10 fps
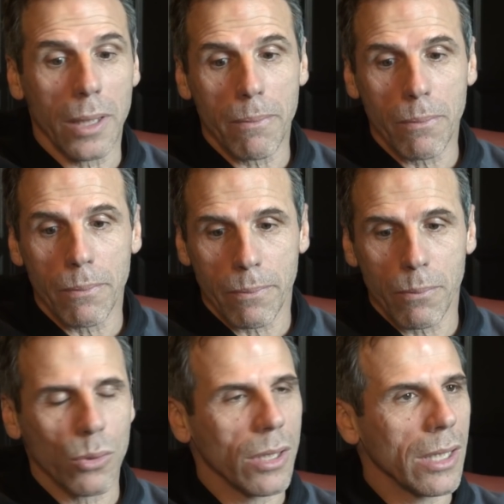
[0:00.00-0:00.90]
been
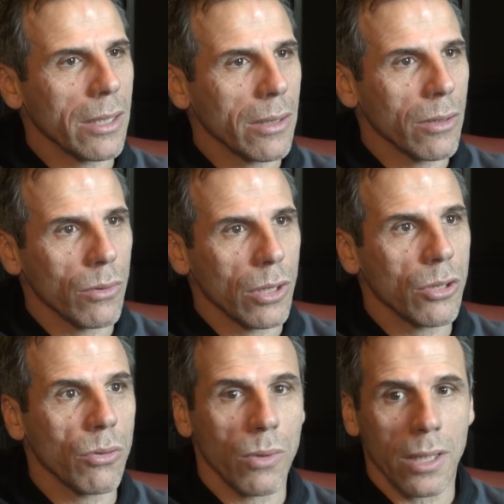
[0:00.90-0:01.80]
put in the
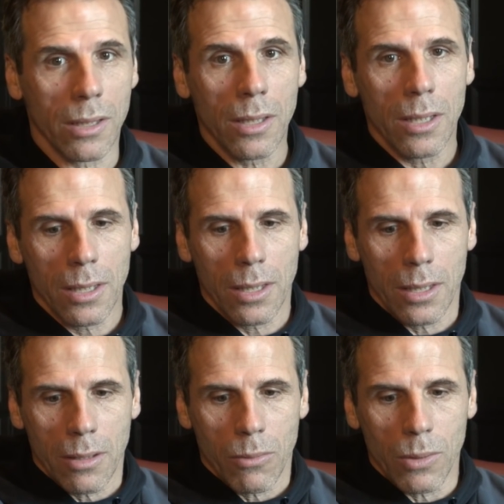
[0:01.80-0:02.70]
condition where
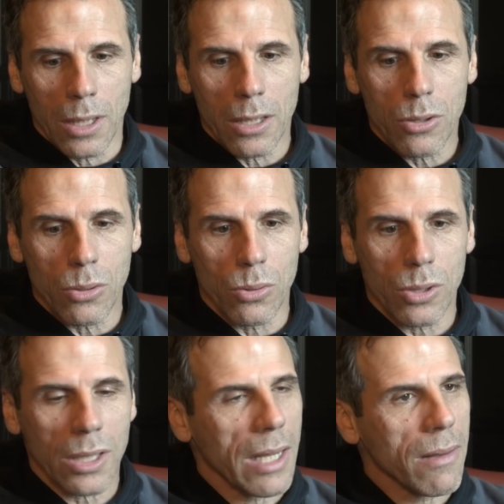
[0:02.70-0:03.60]
we need to
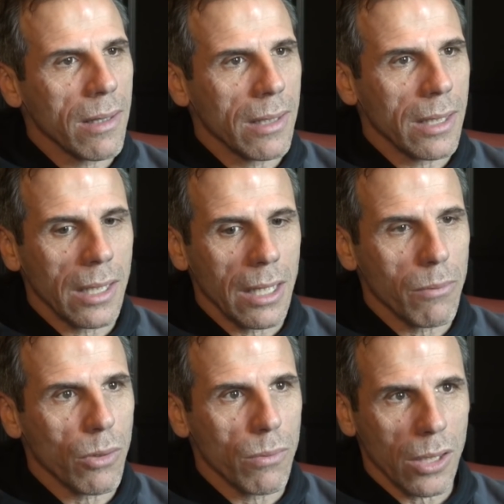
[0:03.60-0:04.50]
strengthen the
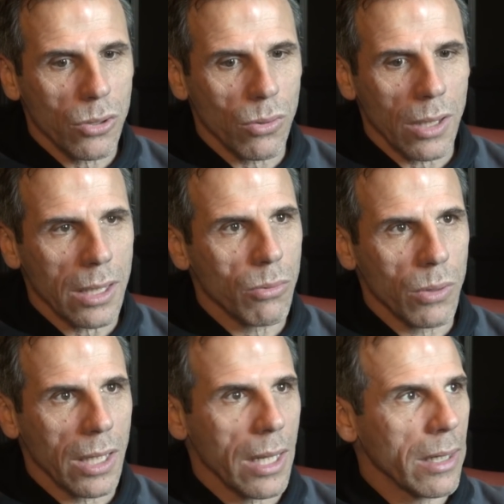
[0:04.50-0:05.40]
team to make sure that
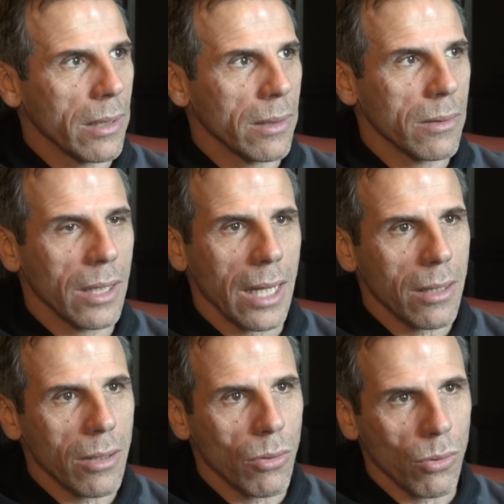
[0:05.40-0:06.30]
we can
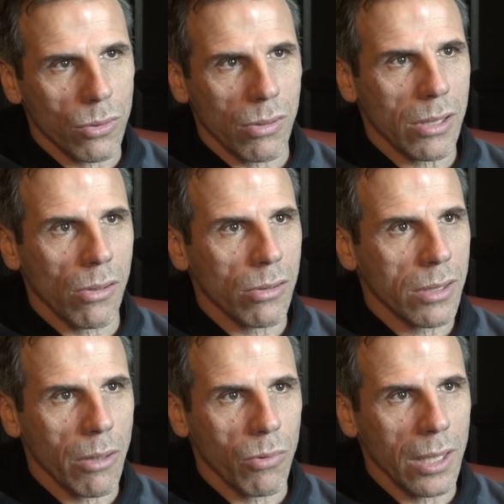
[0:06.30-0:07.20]
get those
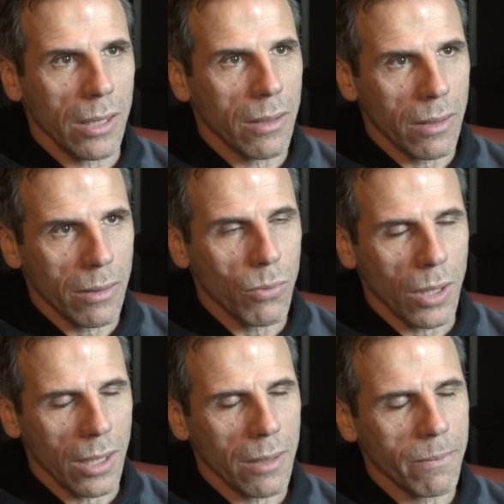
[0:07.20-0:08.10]
results that we need
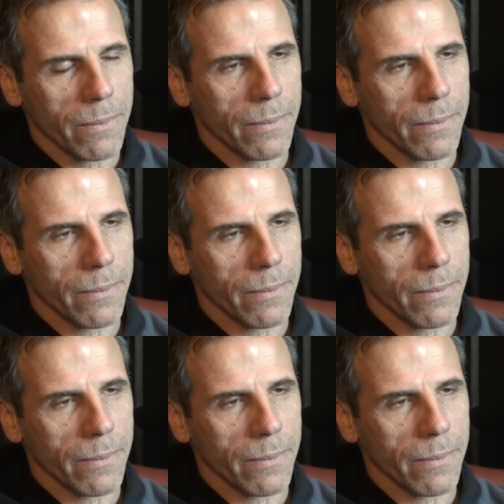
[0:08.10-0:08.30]
quicker.